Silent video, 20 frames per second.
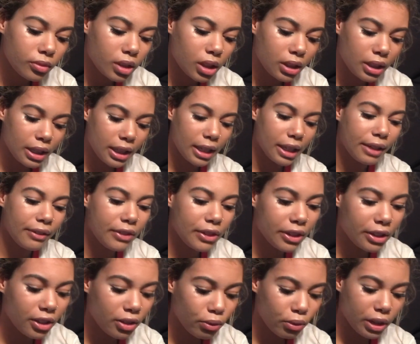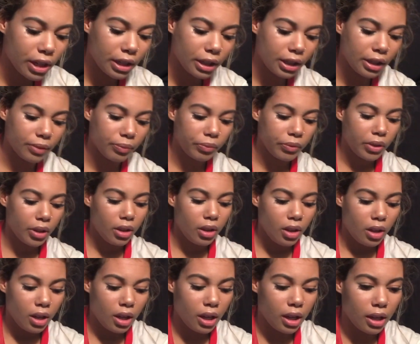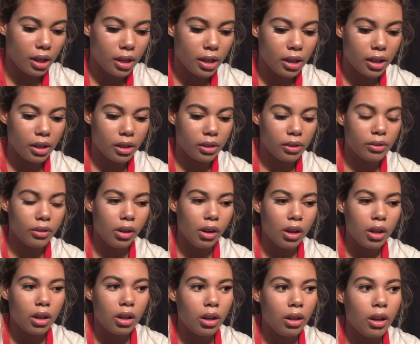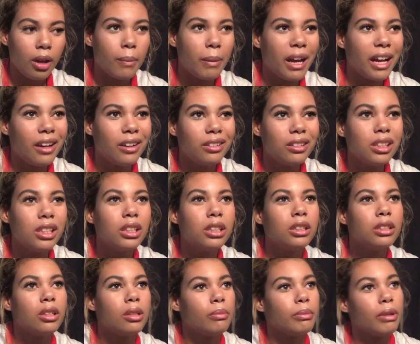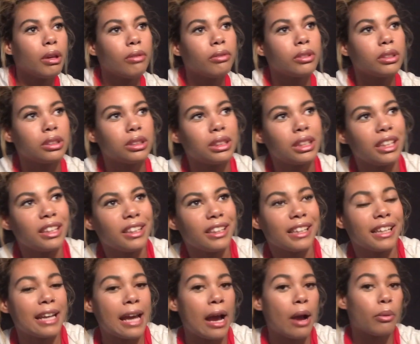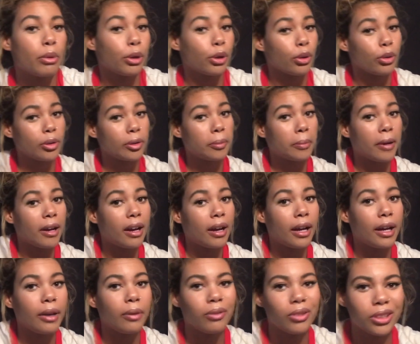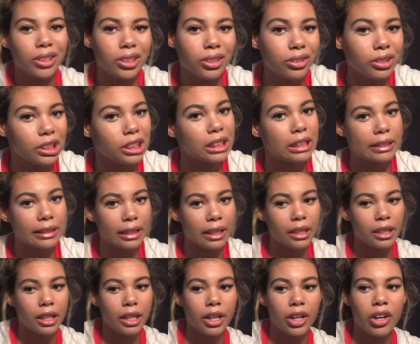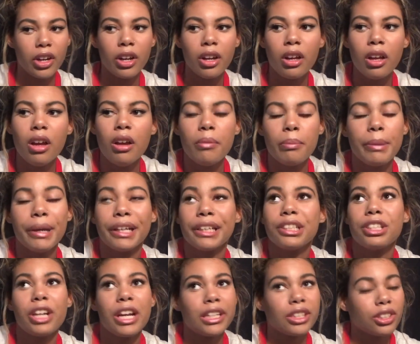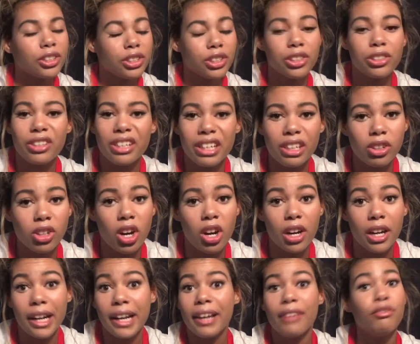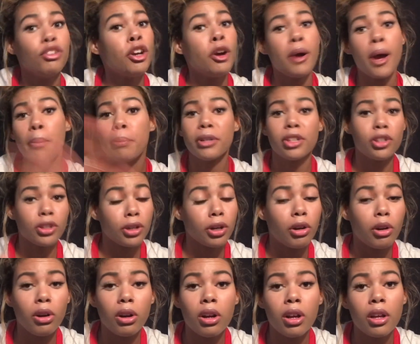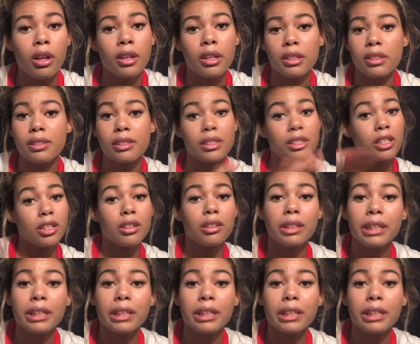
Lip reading: They get everything ready, and about, I want to say like an hour goes by, and we're still just sitting there. My contractions are still hitting hard. I have no epidural still.